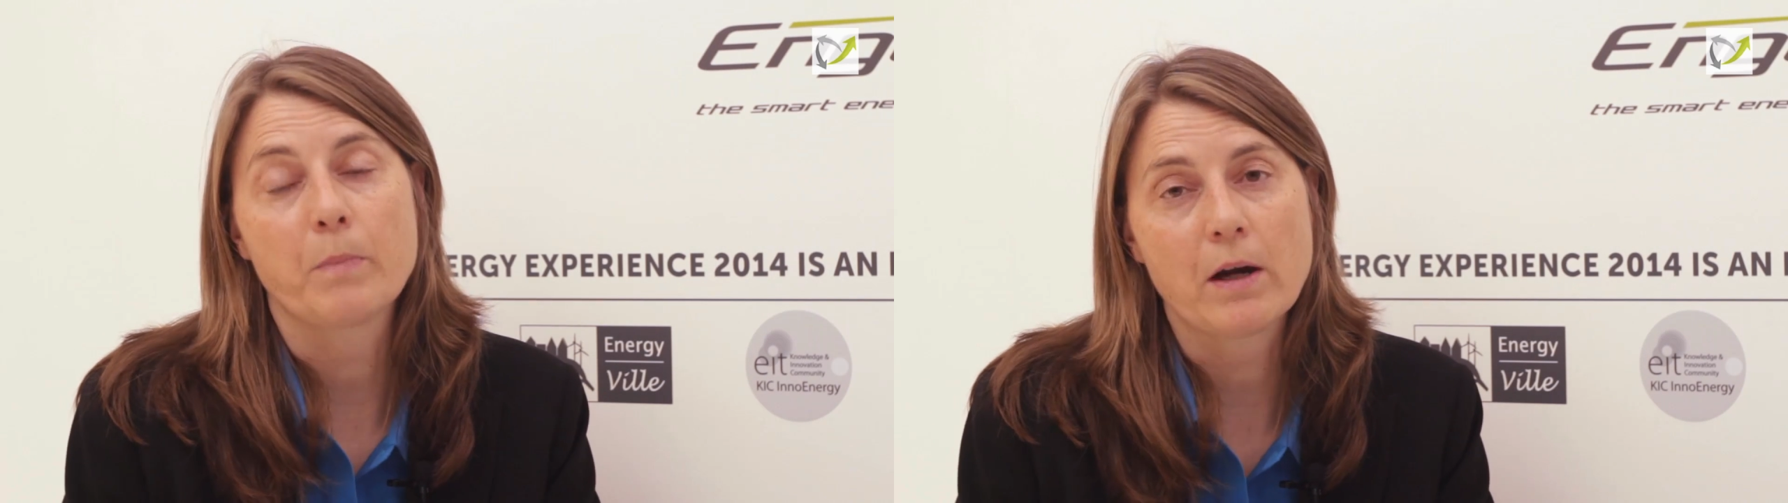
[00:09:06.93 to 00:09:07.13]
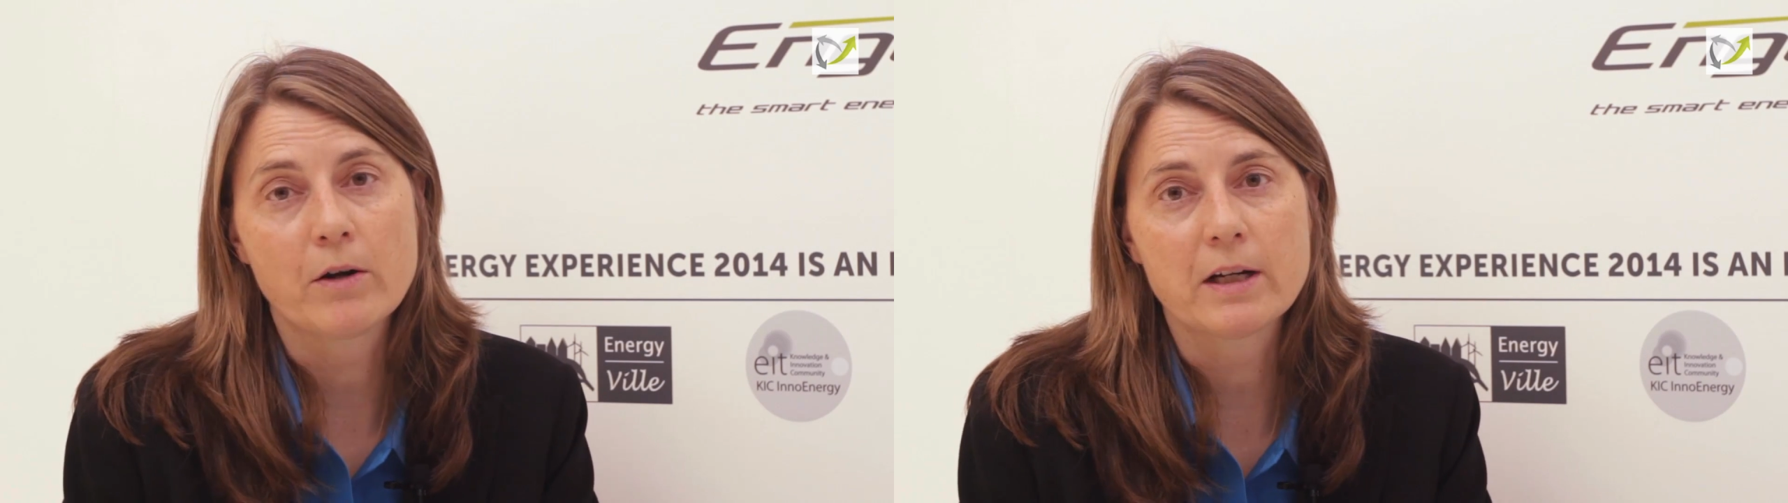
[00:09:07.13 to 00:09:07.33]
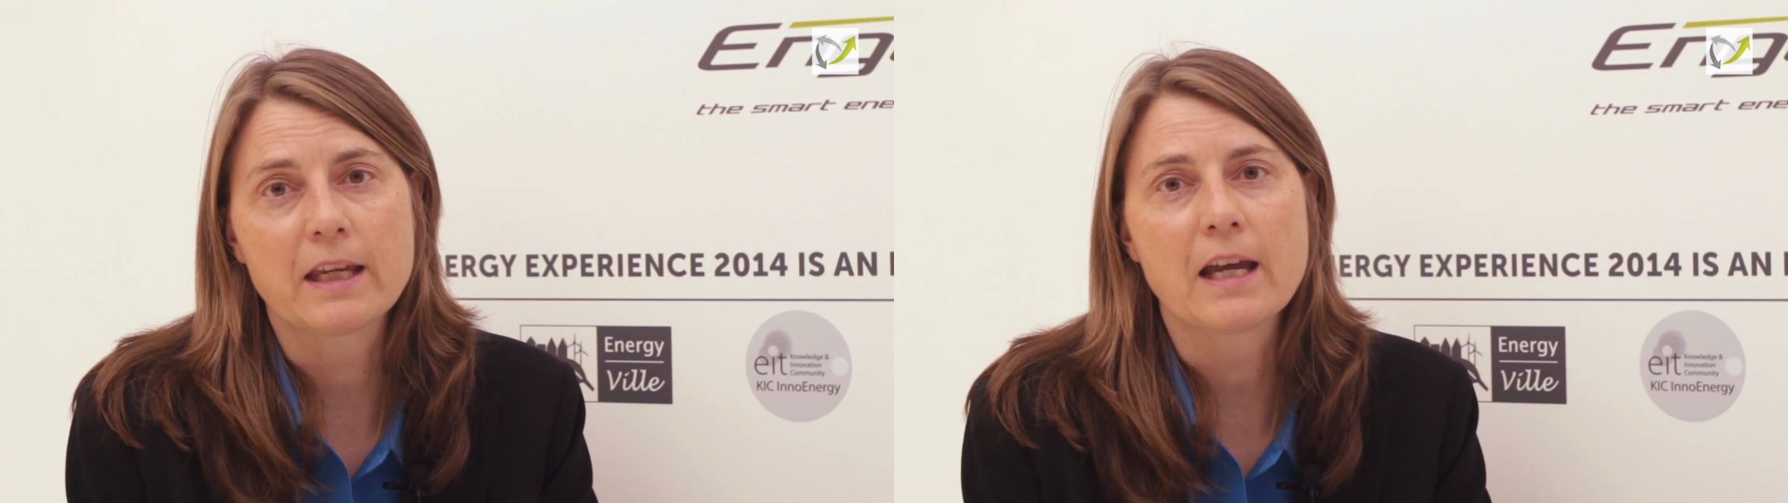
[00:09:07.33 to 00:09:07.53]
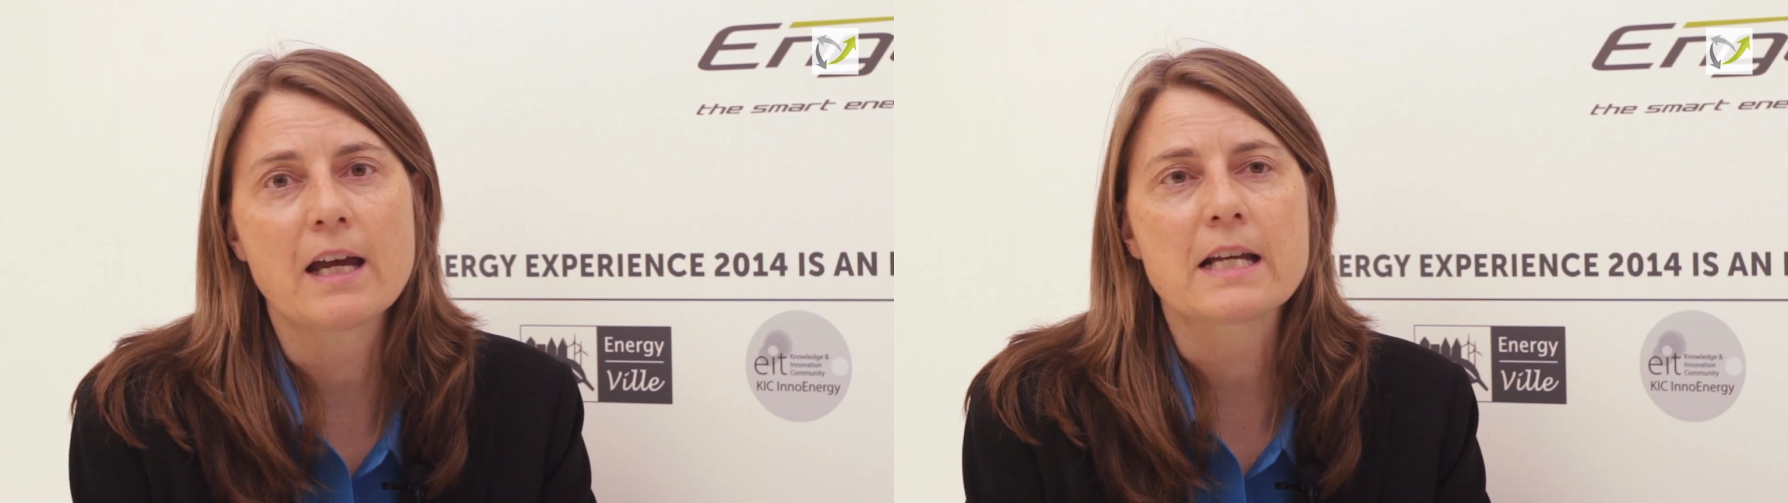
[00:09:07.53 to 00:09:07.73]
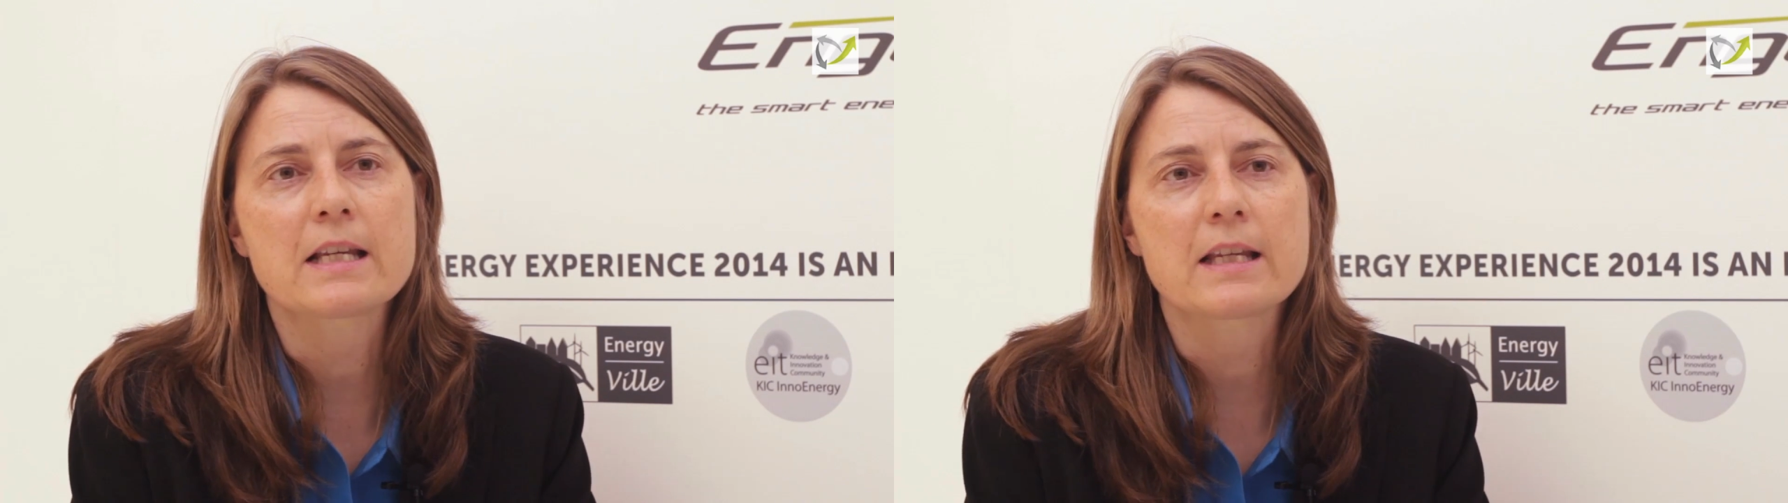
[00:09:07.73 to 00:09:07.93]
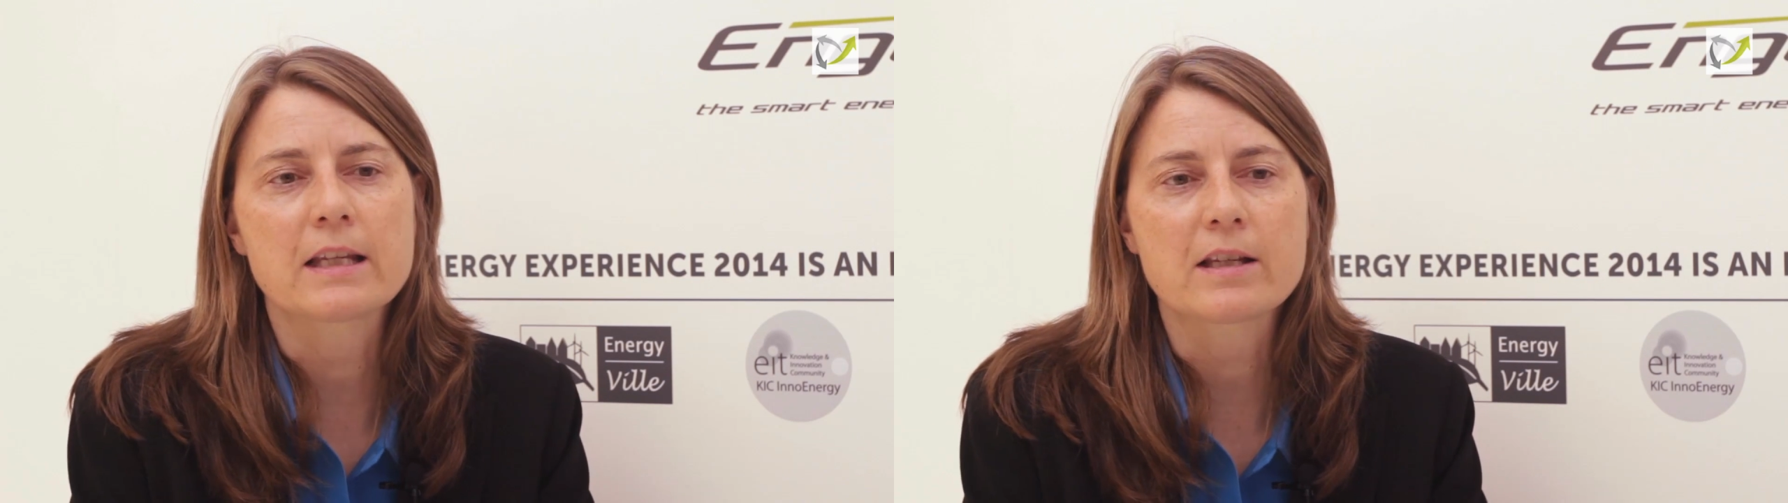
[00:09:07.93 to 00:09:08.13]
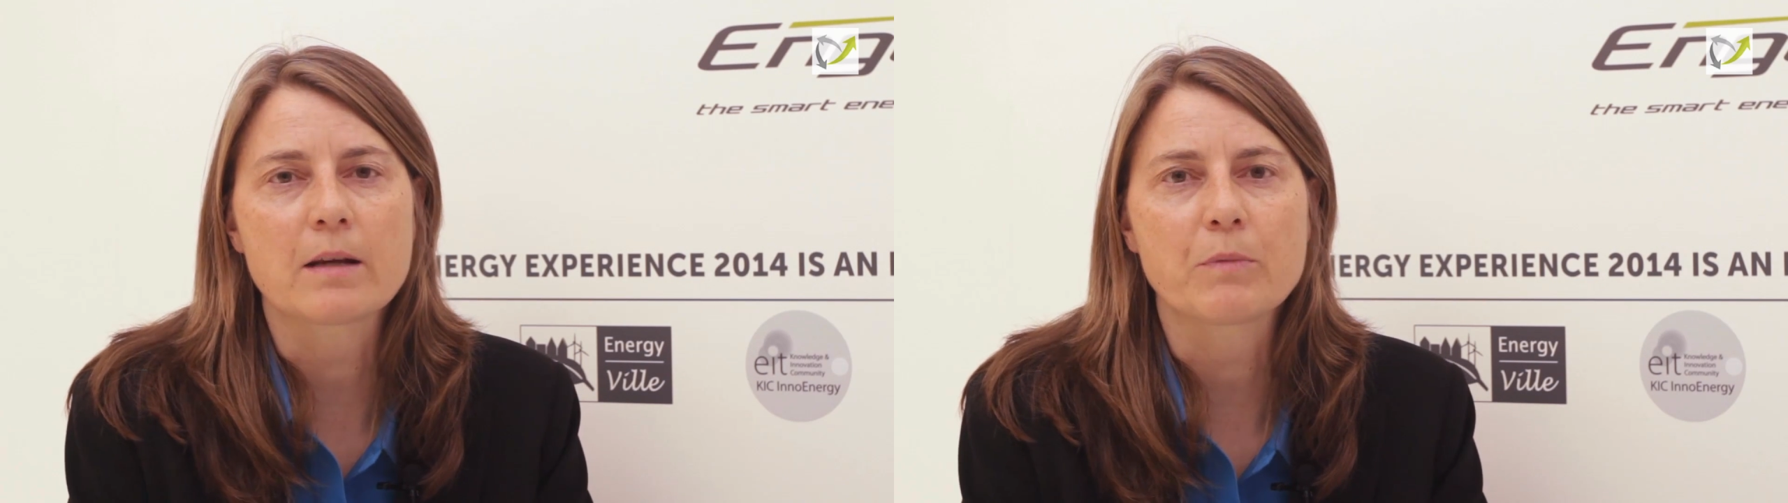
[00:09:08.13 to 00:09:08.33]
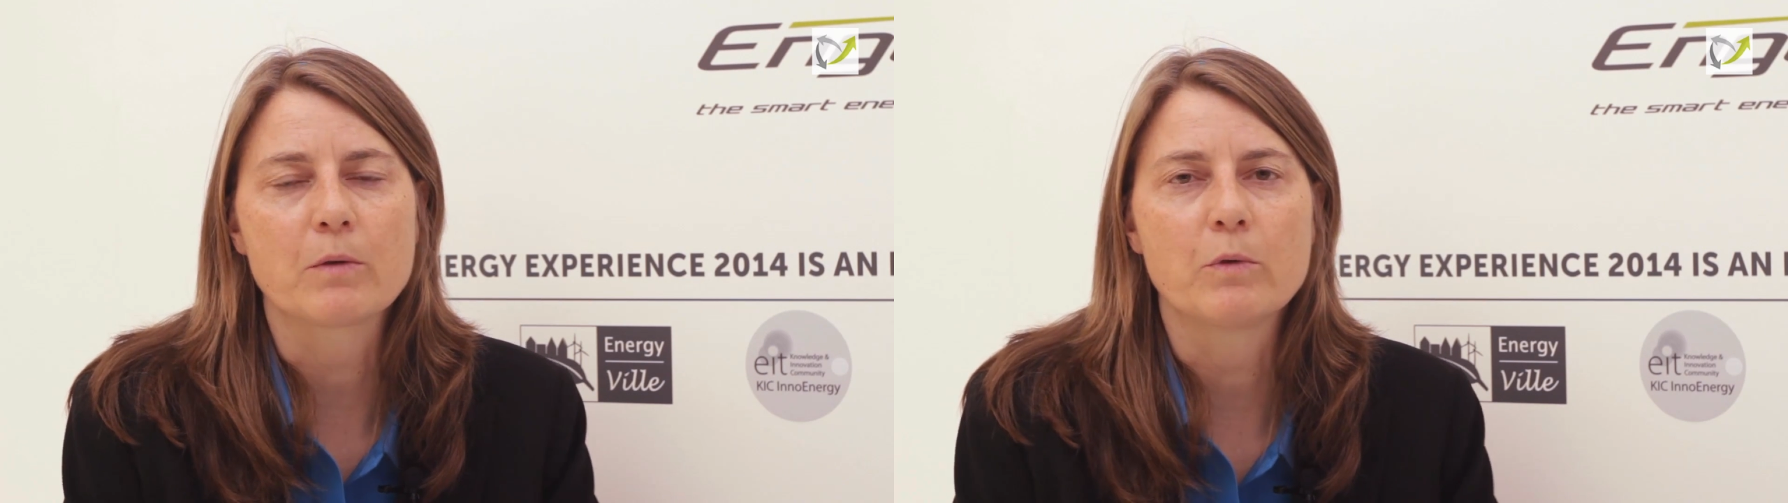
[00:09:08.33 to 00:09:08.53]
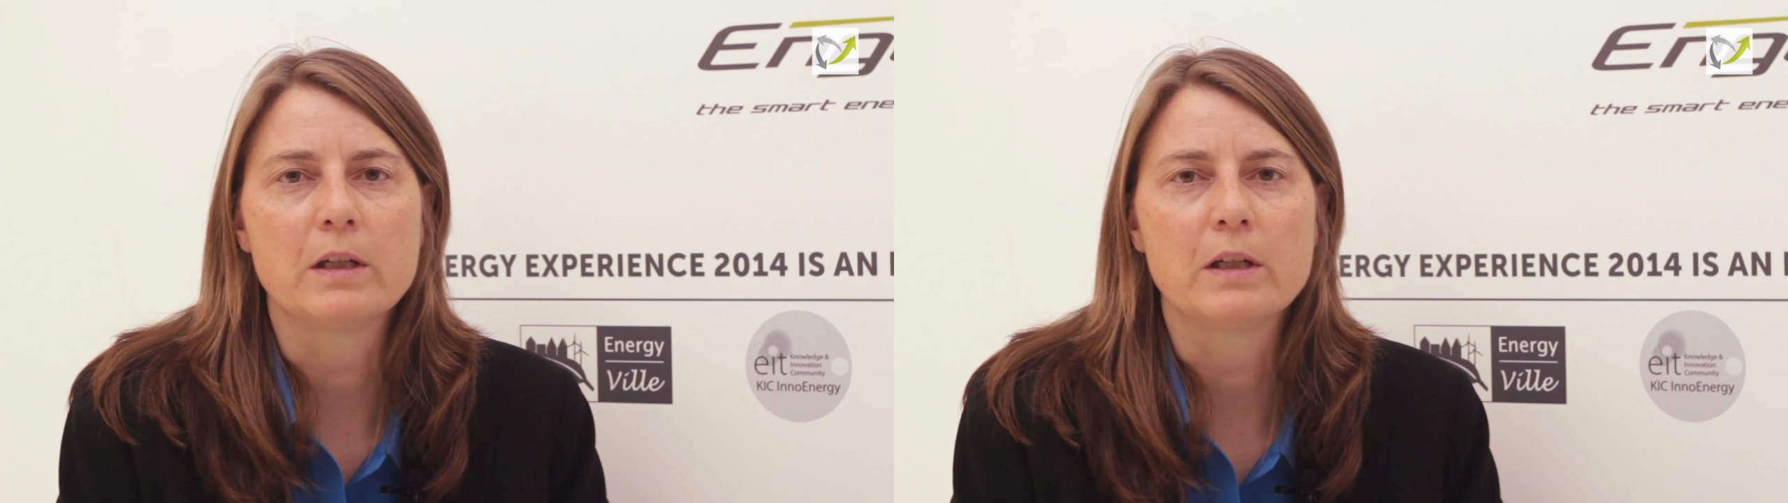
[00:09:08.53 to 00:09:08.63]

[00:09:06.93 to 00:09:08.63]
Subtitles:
power to gas is something